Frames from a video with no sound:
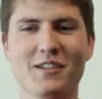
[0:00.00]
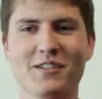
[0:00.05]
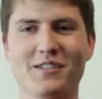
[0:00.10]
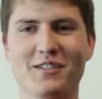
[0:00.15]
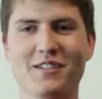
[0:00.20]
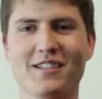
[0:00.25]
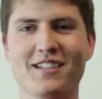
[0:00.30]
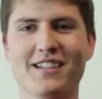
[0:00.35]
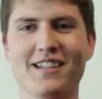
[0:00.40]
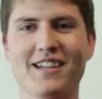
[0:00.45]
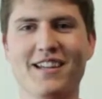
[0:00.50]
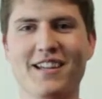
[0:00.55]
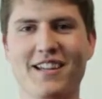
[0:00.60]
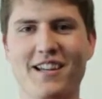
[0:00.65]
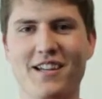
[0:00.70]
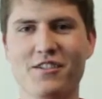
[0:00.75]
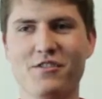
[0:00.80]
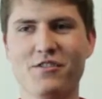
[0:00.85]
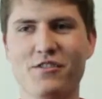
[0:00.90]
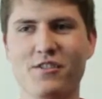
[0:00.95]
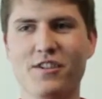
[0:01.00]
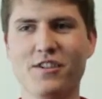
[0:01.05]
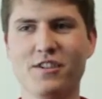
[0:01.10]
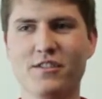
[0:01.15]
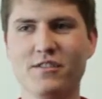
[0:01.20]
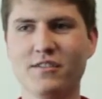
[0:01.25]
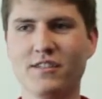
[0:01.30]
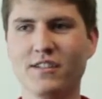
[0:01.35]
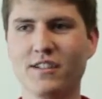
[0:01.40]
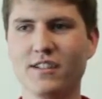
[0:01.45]
Bussard, Andrew
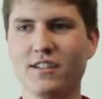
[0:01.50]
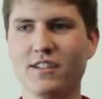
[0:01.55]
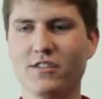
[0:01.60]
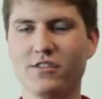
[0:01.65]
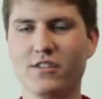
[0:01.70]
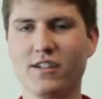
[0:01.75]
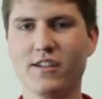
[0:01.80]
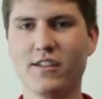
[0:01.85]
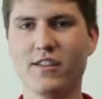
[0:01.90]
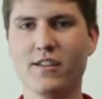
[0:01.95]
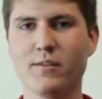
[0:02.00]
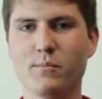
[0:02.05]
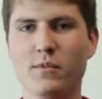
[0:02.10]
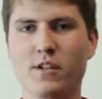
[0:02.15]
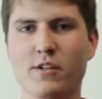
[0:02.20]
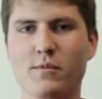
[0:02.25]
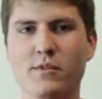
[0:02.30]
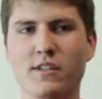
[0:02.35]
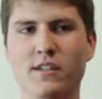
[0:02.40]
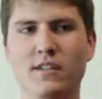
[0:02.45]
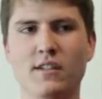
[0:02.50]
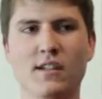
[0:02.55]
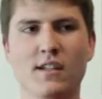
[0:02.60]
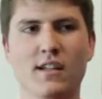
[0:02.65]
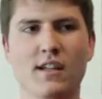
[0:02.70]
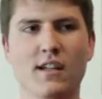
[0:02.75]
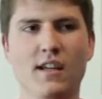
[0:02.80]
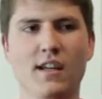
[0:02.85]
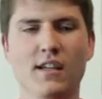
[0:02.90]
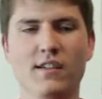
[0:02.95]
Goen, Jonathan Bowman,
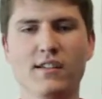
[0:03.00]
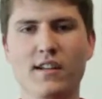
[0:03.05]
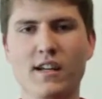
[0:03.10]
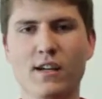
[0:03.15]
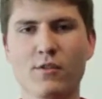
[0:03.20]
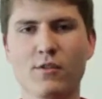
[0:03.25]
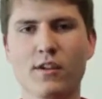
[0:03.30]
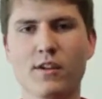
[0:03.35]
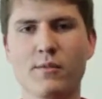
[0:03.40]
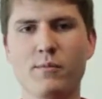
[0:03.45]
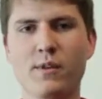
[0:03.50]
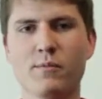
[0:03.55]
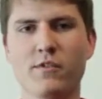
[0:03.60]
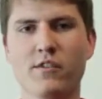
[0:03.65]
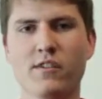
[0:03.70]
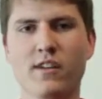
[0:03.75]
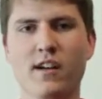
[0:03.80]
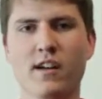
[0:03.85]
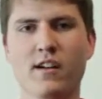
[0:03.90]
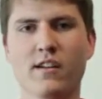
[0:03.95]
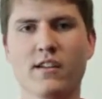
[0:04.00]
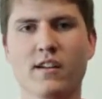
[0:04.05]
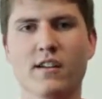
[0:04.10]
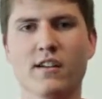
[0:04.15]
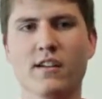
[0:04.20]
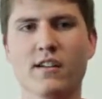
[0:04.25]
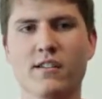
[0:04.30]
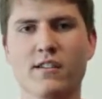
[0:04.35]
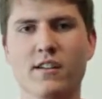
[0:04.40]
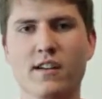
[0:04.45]
and today we're going to be presenting on the
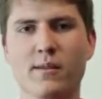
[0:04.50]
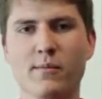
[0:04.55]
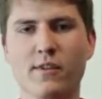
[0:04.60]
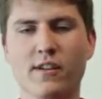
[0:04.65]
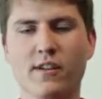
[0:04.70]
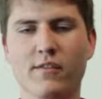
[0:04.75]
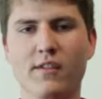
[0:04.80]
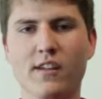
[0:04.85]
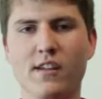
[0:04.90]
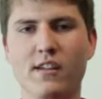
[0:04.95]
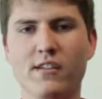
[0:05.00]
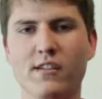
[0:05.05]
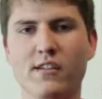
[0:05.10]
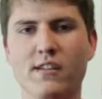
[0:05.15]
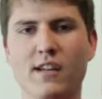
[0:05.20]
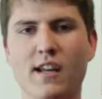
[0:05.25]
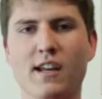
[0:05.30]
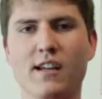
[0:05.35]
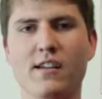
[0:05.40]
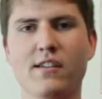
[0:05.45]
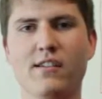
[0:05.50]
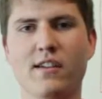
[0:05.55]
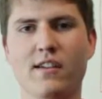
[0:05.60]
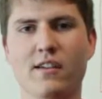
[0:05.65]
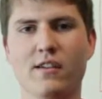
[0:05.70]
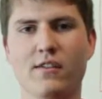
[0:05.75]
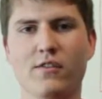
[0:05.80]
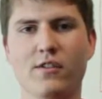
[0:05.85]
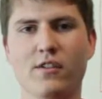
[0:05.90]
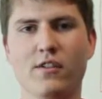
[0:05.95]
concept of the instantaneous
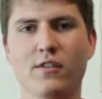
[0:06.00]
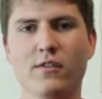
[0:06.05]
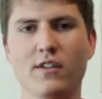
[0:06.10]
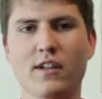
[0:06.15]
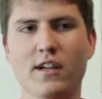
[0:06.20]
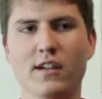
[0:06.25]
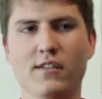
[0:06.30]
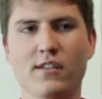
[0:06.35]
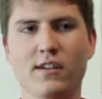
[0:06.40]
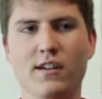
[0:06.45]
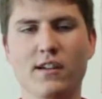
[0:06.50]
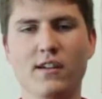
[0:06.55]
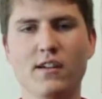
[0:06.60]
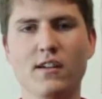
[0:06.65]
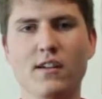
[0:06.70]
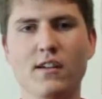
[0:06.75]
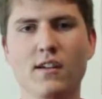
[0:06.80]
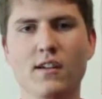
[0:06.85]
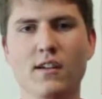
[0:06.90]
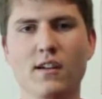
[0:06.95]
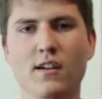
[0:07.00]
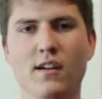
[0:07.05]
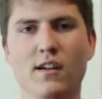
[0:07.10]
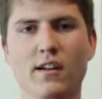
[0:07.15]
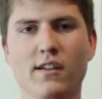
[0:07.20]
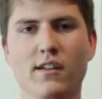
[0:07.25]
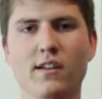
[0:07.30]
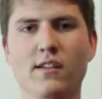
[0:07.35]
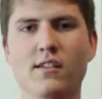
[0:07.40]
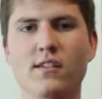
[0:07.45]
center of zero velocity.
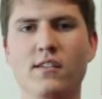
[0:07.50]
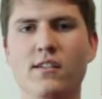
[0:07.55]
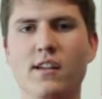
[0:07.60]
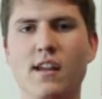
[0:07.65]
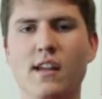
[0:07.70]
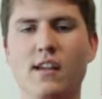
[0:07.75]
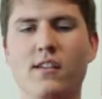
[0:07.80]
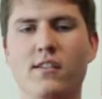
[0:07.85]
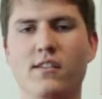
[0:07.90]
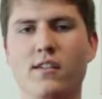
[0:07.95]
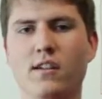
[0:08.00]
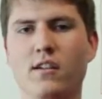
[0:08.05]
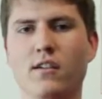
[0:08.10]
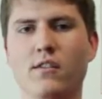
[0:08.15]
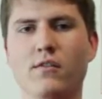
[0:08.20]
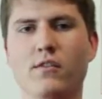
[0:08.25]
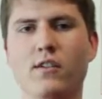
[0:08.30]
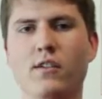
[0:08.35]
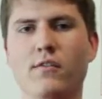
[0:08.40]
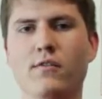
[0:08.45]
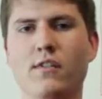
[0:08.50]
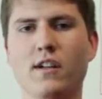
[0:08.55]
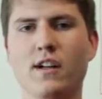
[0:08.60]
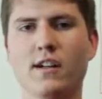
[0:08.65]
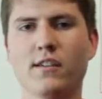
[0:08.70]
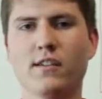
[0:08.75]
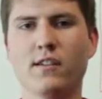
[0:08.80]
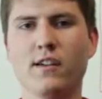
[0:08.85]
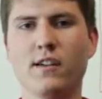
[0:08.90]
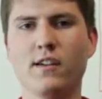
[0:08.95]
The instantaneous center of zero
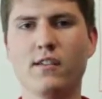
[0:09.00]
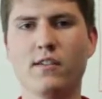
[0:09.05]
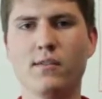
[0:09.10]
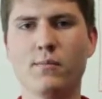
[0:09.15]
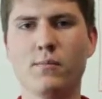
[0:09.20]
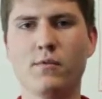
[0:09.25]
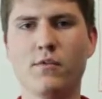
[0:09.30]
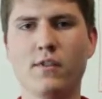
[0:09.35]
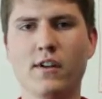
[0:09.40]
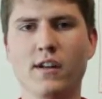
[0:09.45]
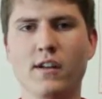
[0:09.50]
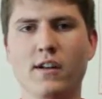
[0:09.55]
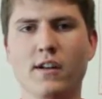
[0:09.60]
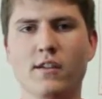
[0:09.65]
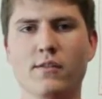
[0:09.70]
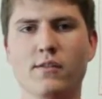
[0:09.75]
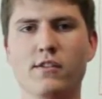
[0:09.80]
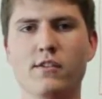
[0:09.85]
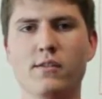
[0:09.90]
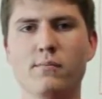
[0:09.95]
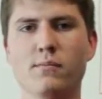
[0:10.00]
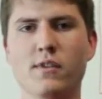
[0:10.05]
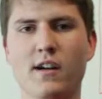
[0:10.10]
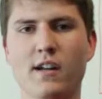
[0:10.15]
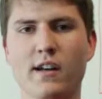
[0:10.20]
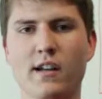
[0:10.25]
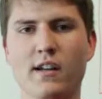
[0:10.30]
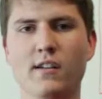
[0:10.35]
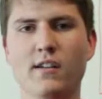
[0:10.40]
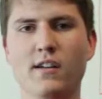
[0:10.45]
velocity is the point on a rigid
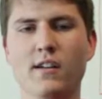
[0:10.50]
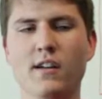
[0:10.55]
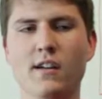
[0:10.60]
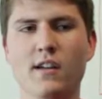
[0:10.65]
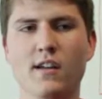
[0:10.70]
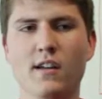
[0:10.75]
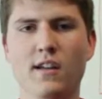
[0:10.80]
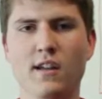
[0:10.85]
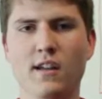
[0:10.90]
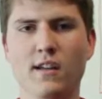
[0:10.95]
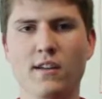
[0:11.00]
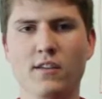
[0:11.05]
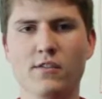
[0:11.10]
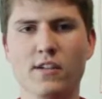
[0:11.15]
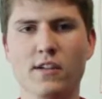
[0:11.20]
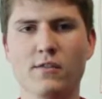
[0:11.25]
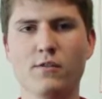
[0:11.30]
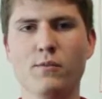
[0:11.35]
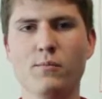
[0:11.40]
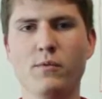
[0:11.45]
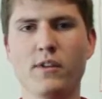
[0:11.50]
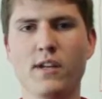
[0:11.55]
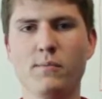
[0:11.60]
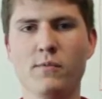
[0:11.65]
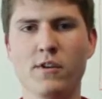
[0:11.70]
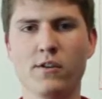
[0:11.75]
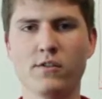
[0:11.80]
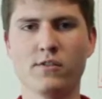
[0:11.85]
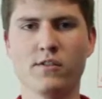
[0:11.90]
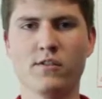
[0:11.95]
body in general
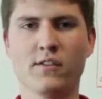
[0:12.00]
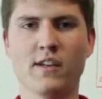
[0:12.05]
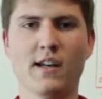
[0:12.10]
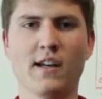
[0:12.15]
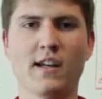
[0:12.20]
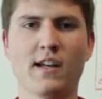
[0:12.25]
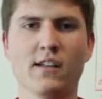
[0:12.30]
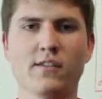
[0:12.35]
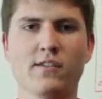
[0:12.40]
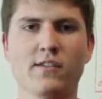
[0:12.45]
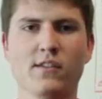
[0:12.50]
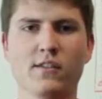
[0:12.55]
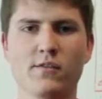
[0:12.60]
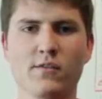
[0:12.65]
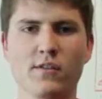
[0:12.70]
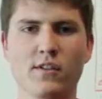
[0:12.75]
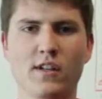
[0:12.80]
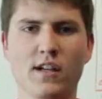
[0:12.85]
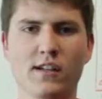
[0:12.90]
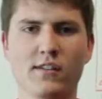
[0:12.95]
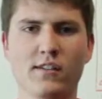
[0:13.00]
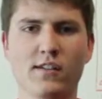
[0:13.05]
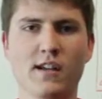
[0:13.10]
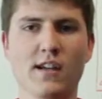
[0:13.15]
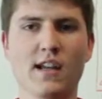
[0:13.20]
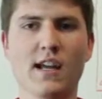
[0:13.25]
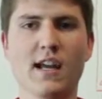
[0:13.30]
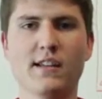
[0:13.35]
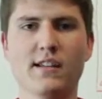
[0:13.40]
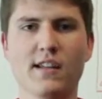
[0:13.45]
plane motion that has zero
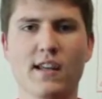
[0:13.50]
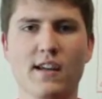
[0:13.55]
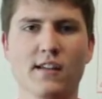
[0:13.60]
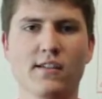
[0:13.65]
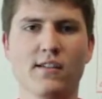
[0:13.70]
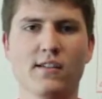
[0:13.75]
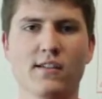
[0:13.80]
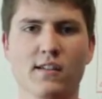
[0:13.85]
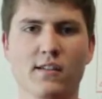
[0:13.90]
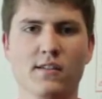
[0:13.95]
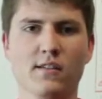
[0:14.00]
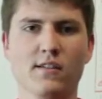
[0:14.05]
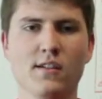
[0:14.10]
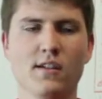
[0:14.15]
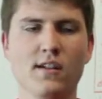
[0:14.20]
velocity at that instant.